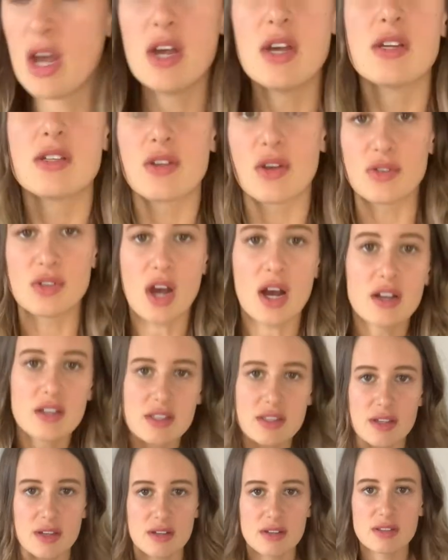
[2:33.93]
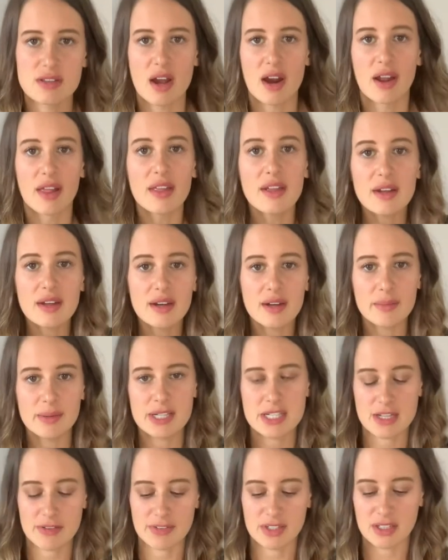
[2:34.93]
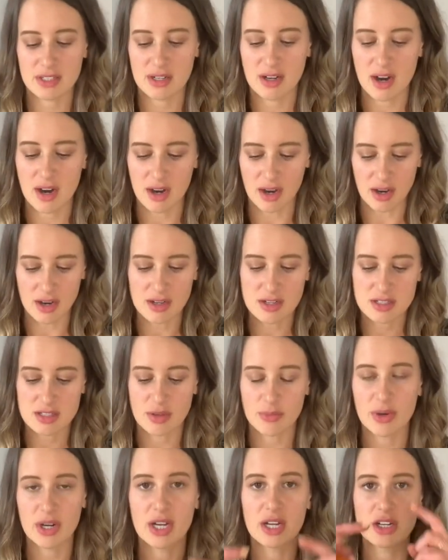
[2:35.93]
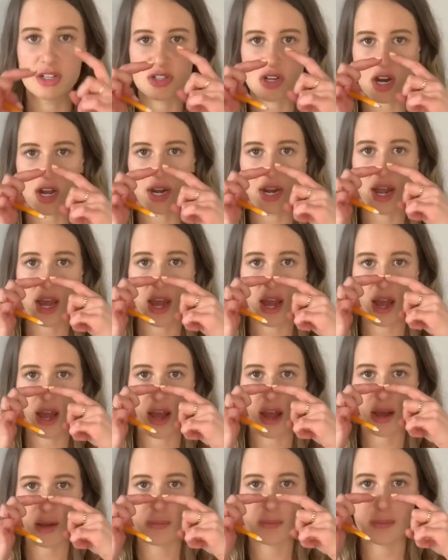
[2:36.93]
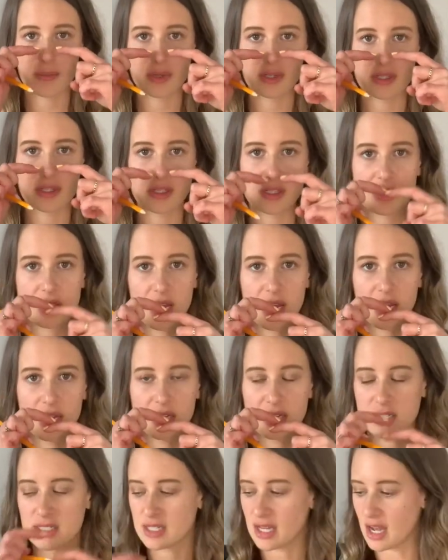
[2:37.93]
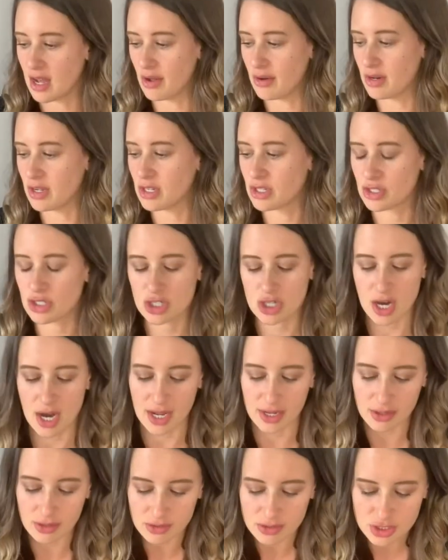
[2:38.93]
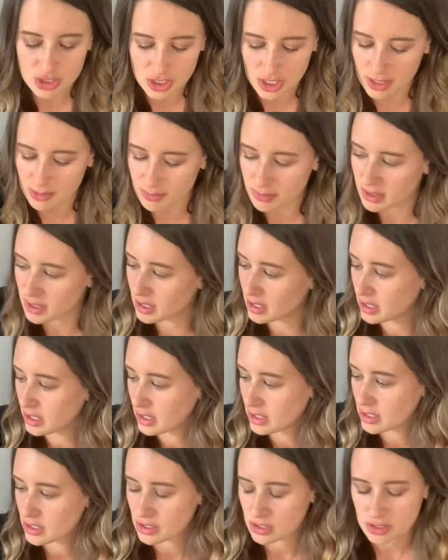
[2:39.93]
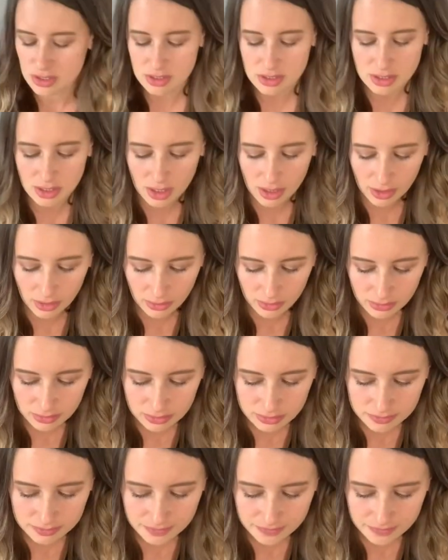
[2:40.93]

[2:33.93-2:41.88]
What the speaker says: So dogs' nose are a little bit different than ours. So we're gonna draw an upside down triangle shape. So